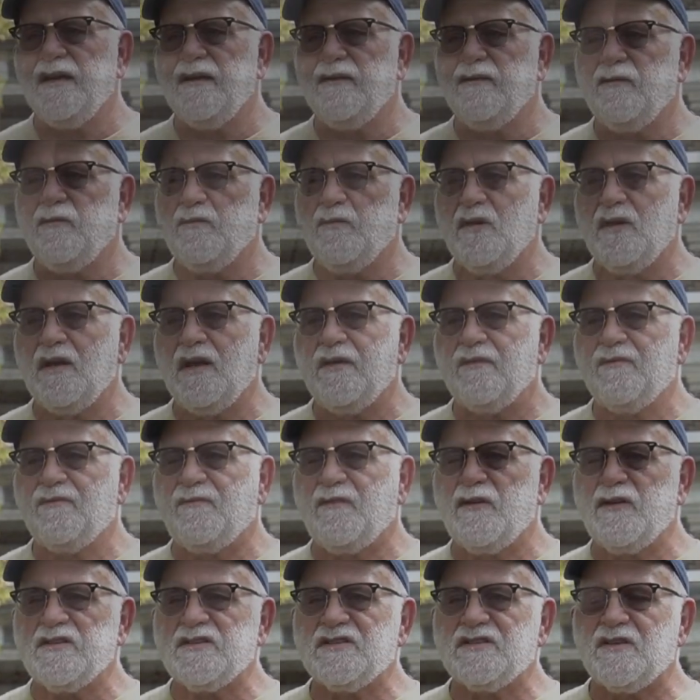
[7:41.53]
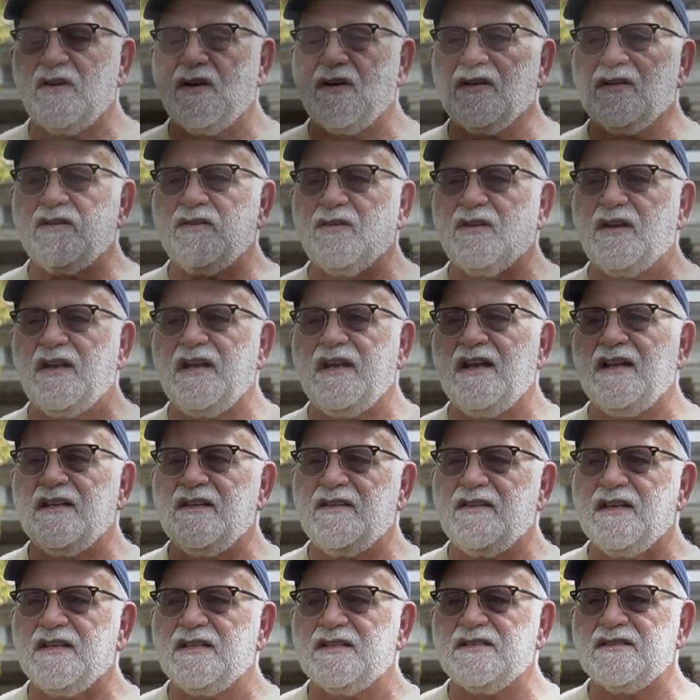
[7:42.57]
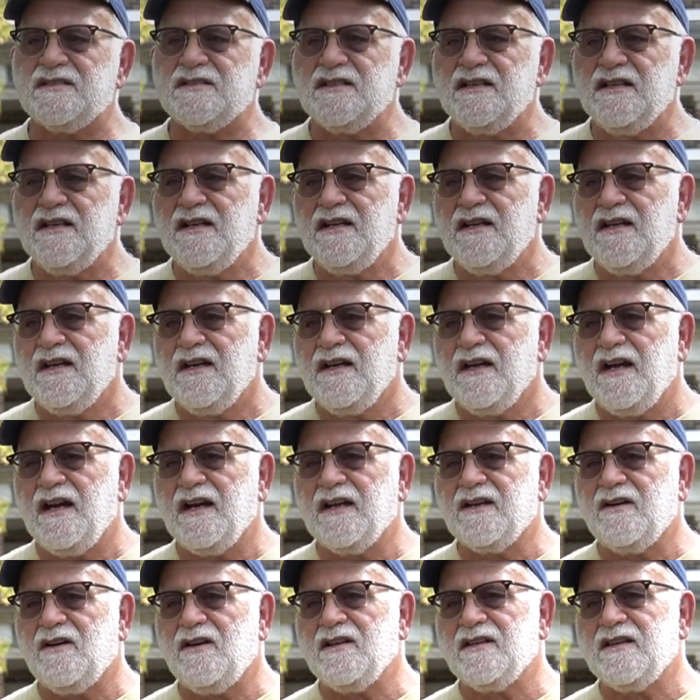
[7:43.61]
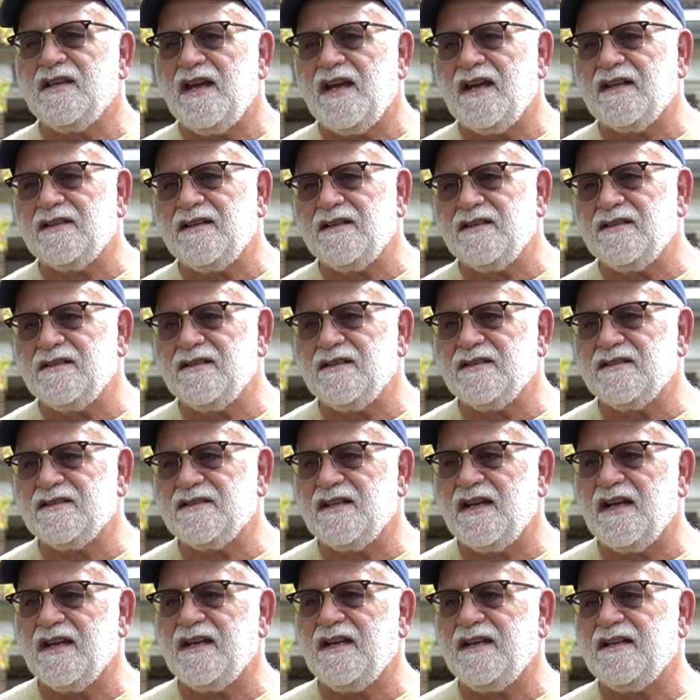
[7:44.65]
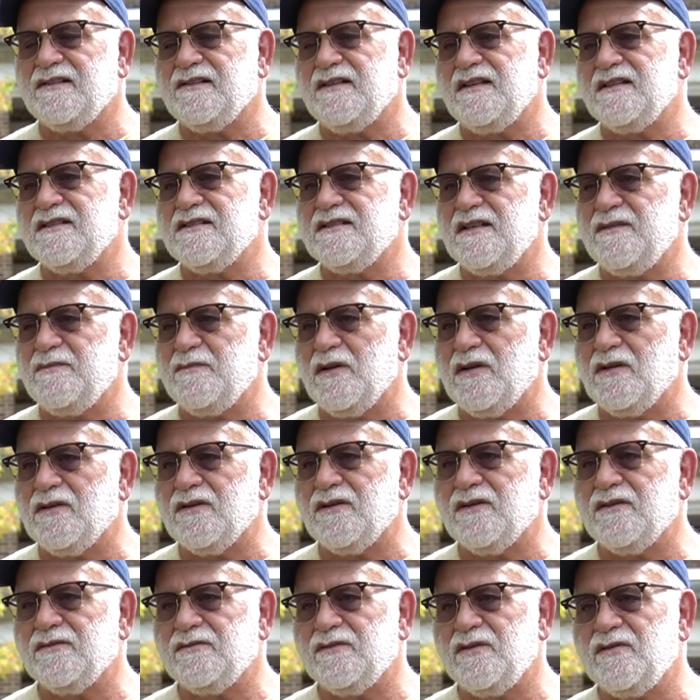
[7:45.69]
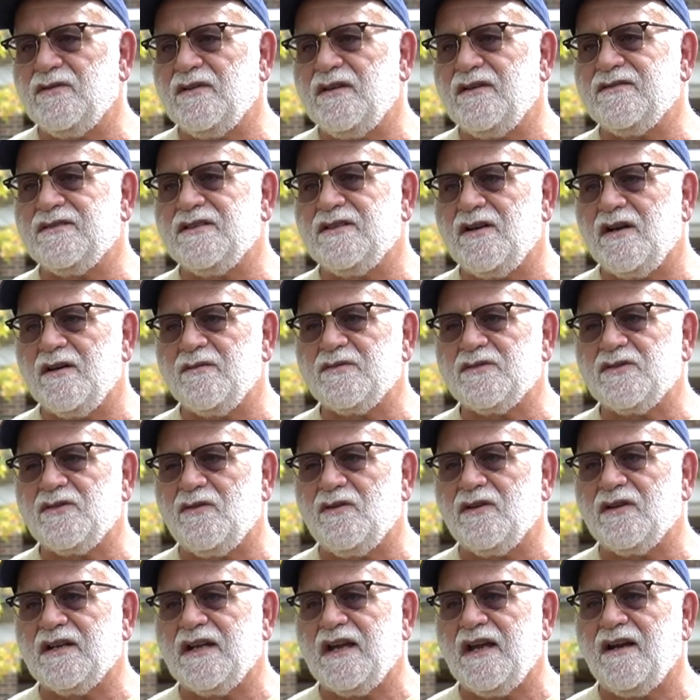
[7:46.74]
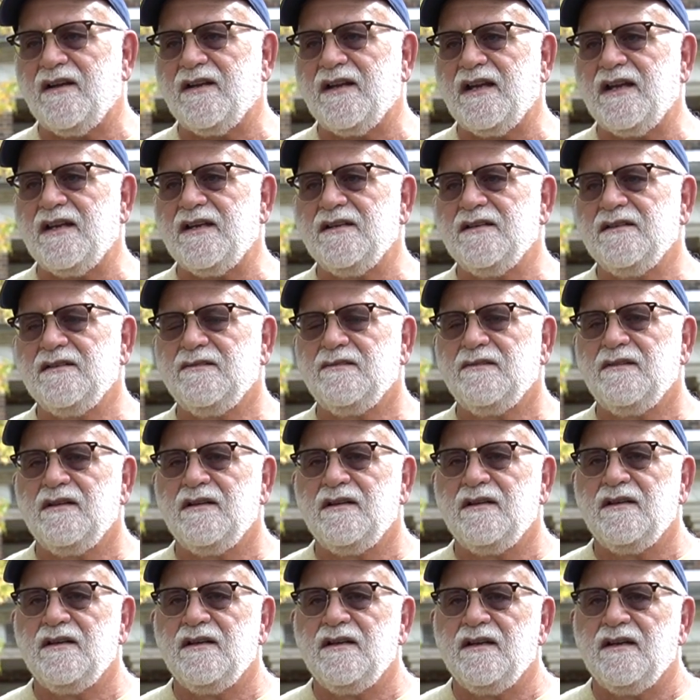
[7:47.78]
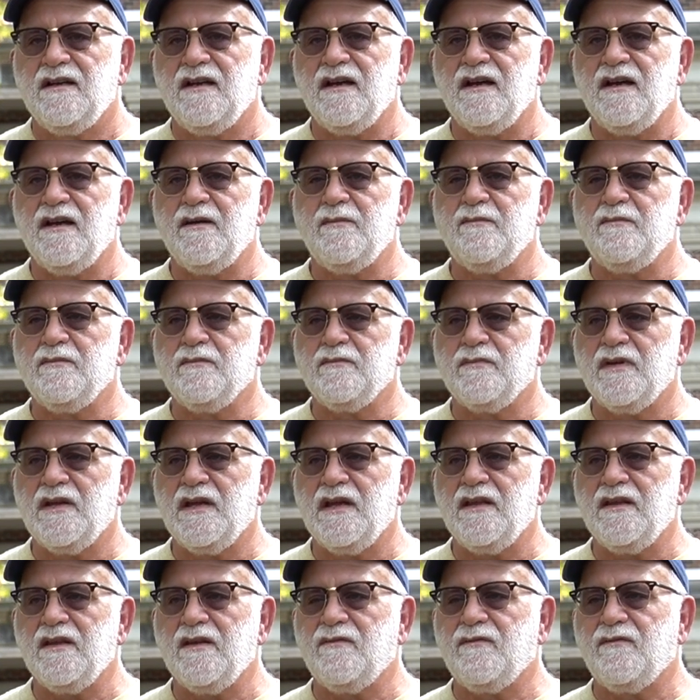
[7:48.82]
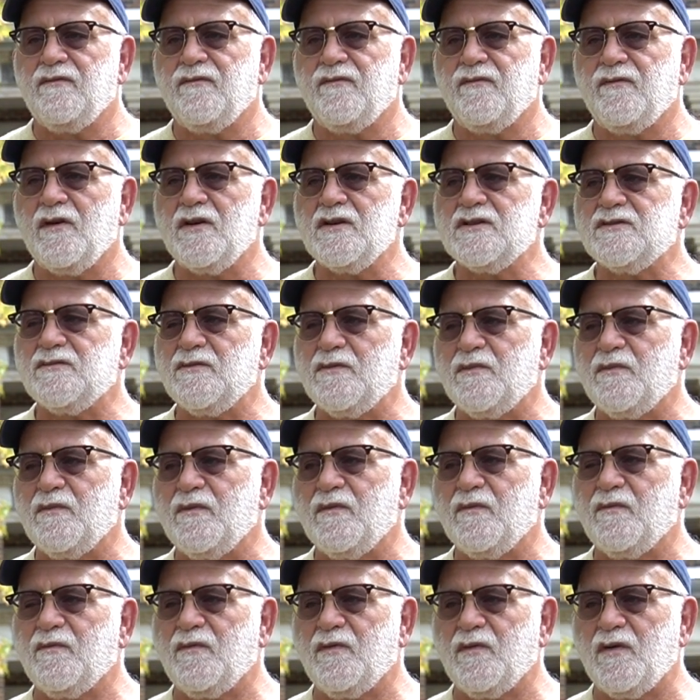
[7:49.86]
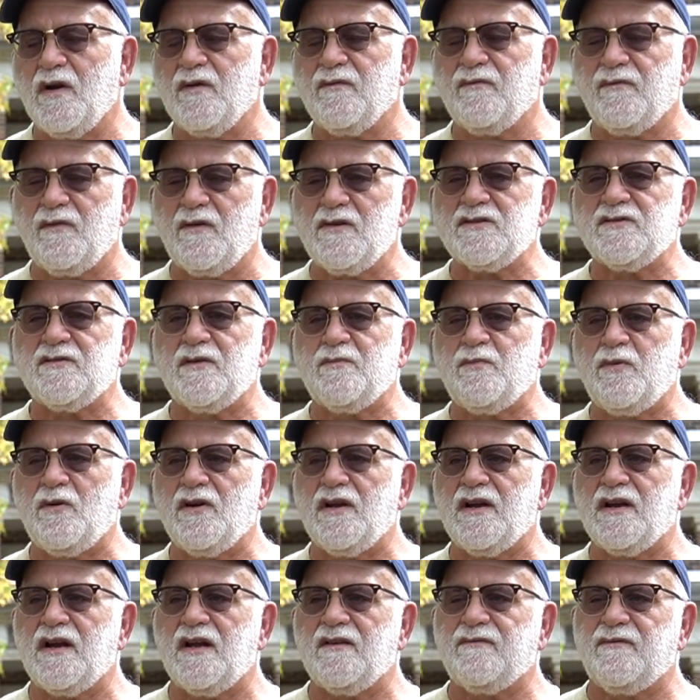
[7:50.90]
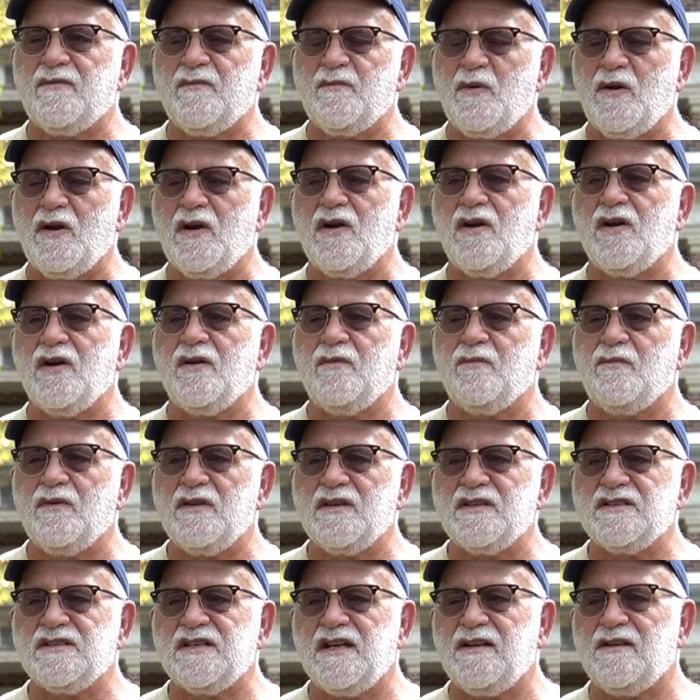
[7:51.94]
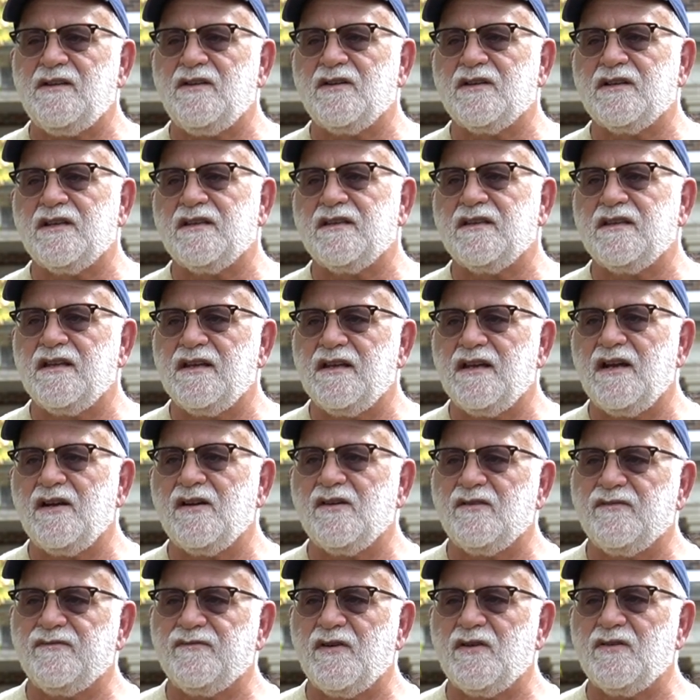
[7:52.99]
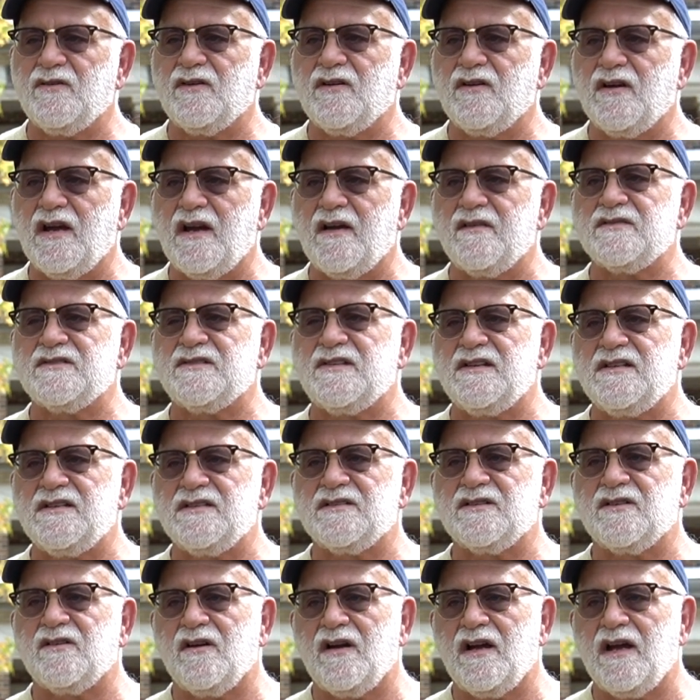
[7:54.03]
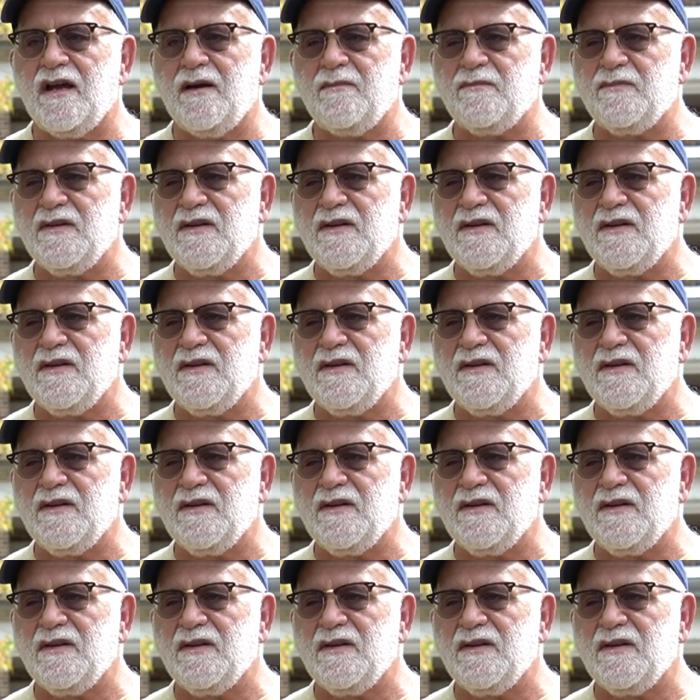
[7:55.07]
When I first started looking into this, I contacted the psychic Lindsay Miller, who lives in Armstrong County. And the first report I got from her, when she looked at the aerial photographs, she described